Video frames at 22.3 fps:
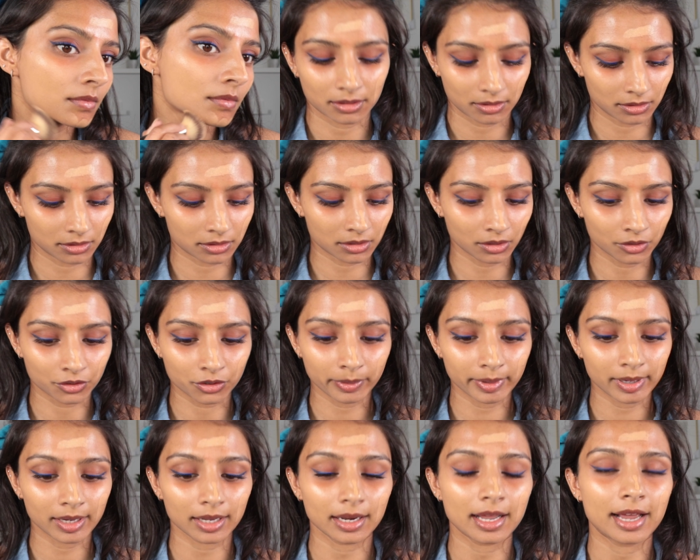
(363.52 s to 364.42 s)
So
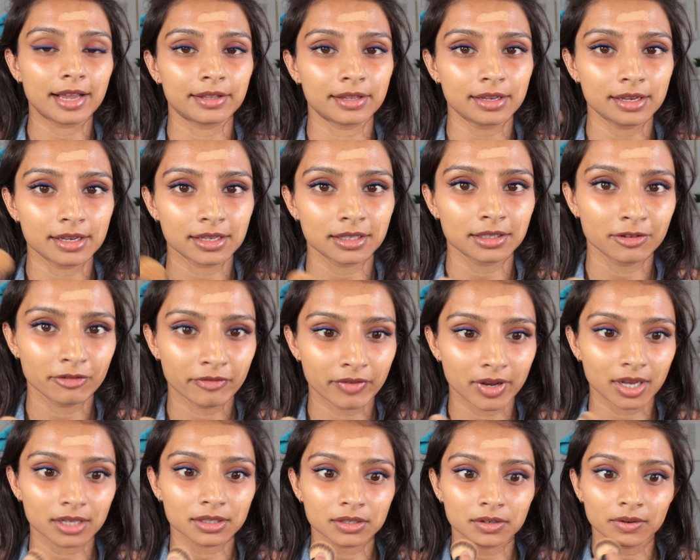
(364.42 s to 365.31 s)
doing it like this,
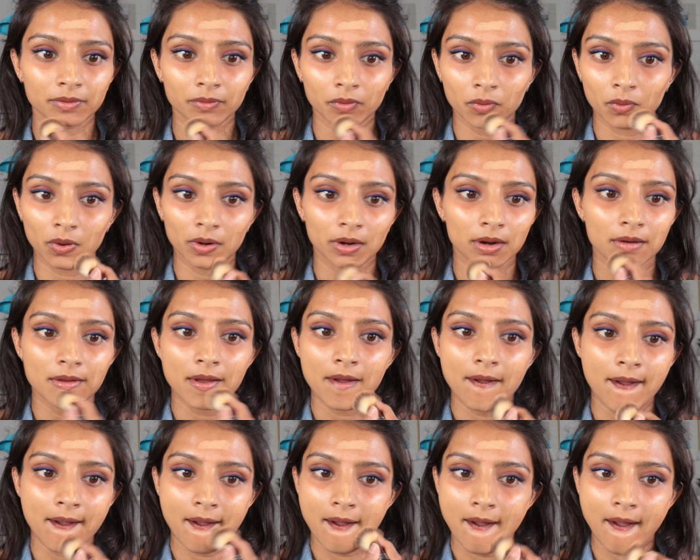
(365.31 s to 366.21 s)
first of all,
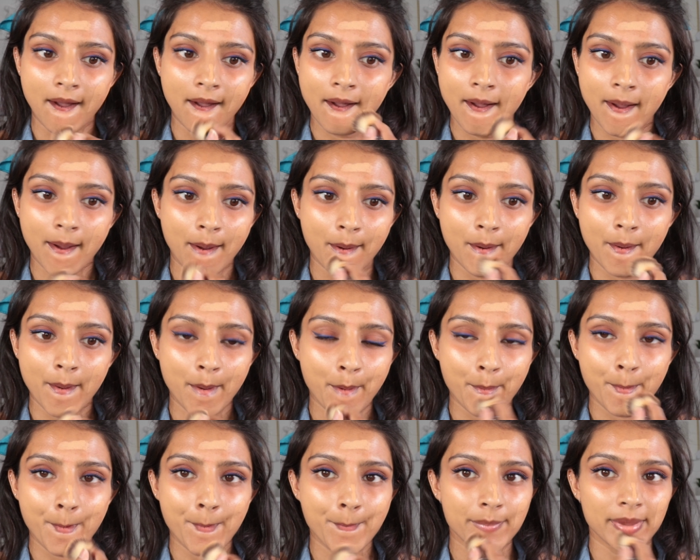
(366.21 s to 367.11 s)

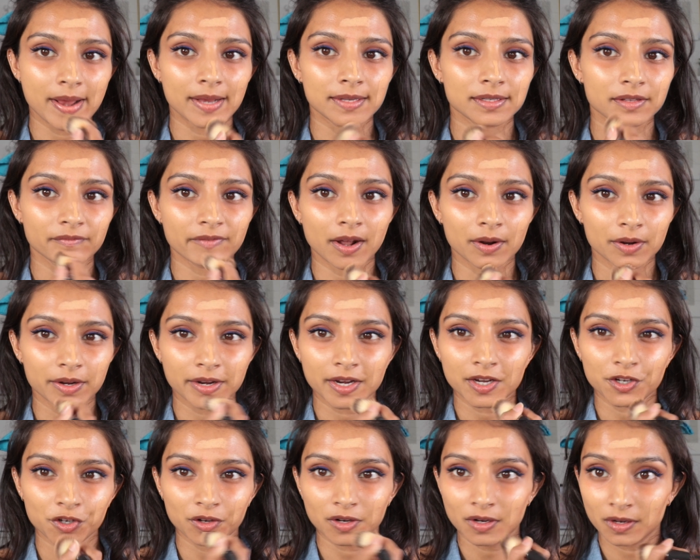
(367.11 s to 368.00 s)
makes the
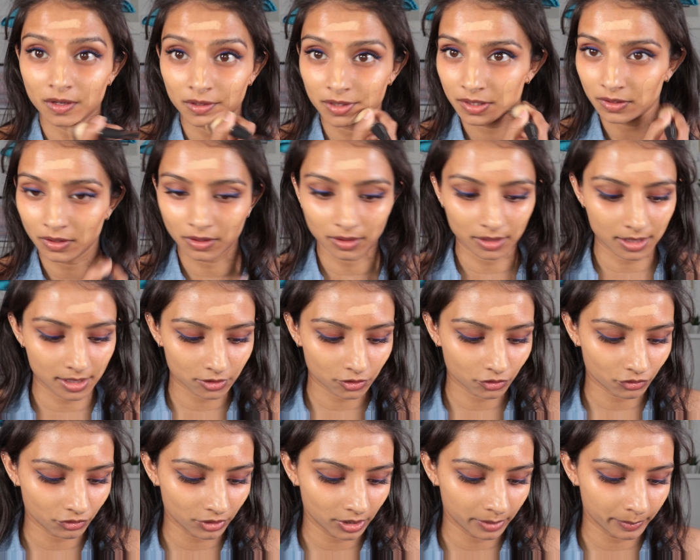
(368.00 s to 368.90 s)
foundation a little less
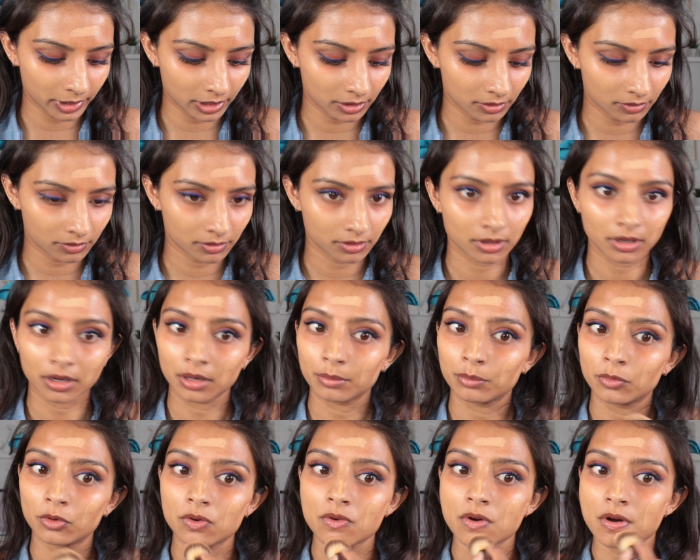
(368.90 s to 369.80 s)
creamy and
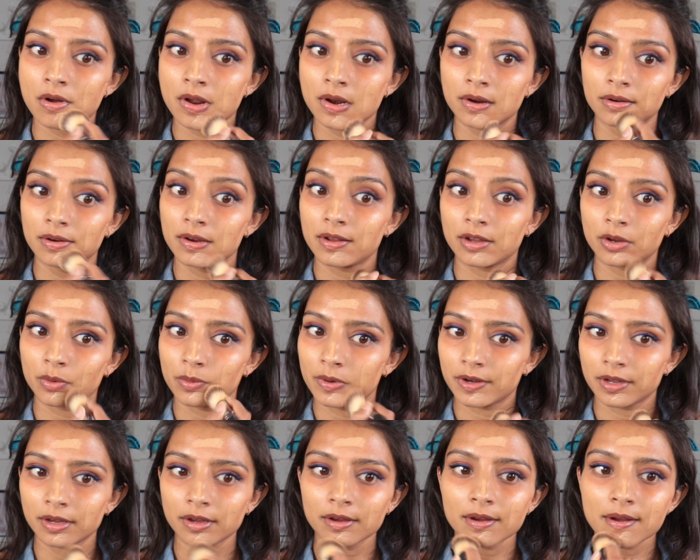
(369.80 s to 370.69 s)
more
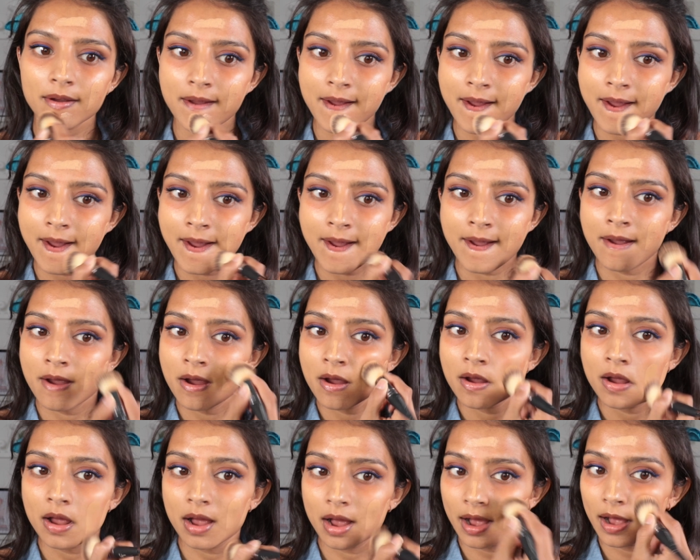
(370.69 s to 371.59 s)
liquidy,
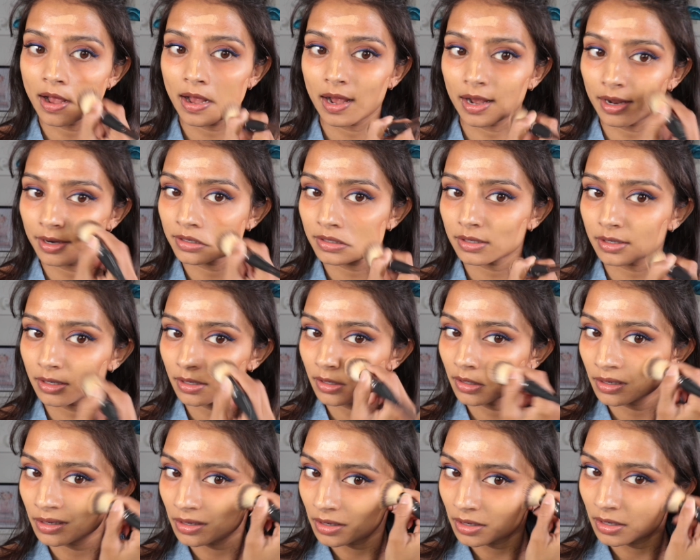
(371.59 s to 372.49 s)
and
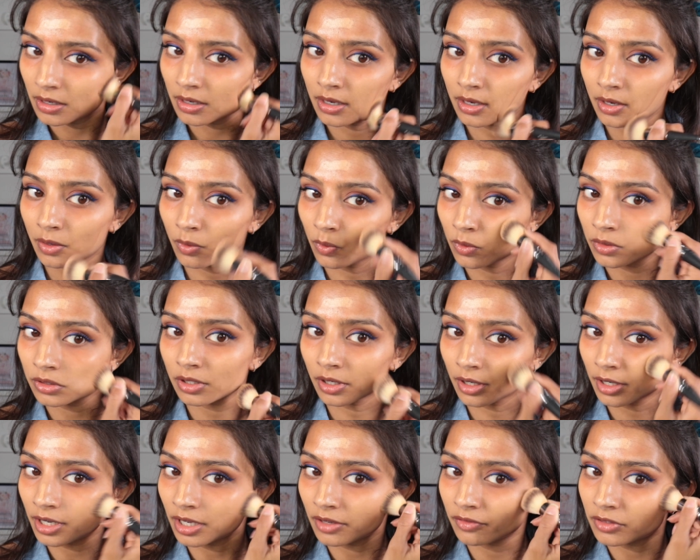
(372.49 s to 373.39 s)
it also
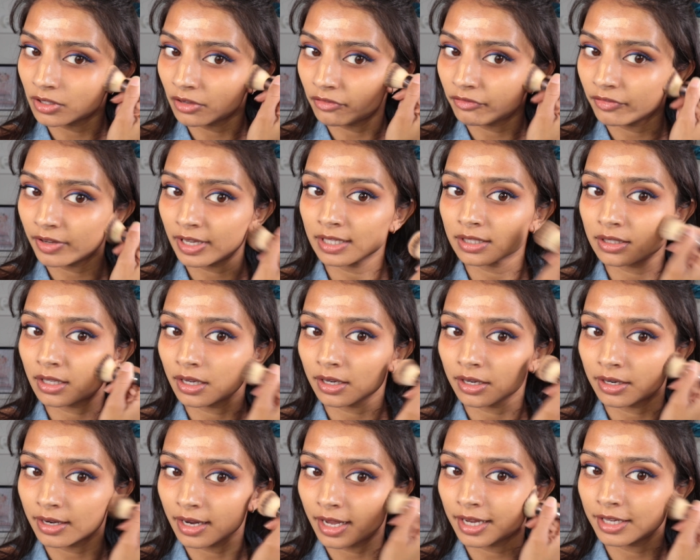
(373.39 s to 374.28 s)
gives the face like
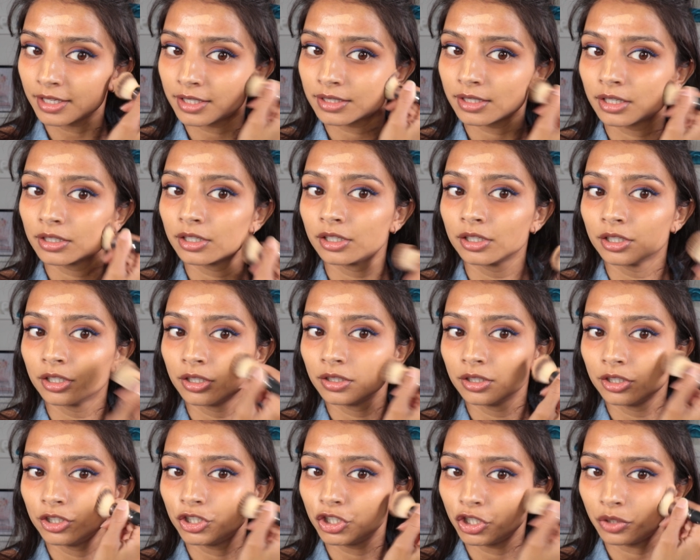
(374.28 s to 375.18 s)
a nice
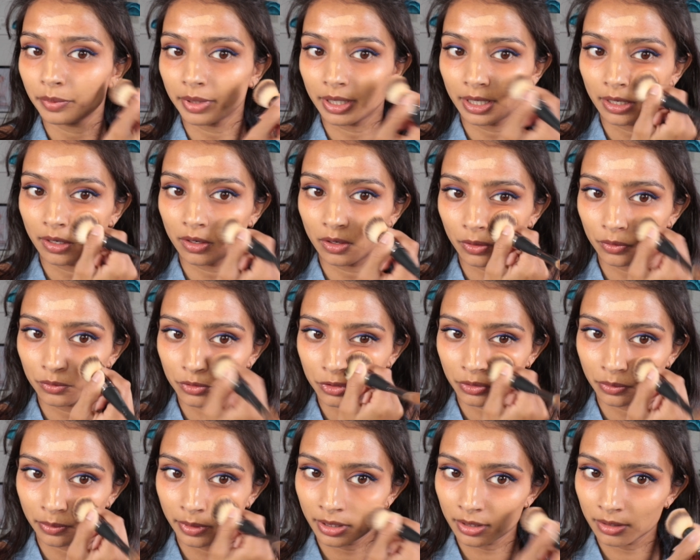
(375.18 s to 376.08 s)
dewy glow
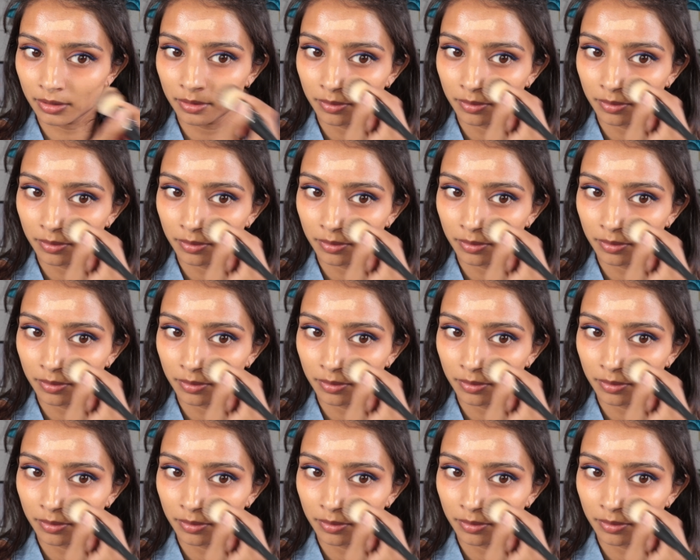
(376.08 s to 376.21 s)
to it.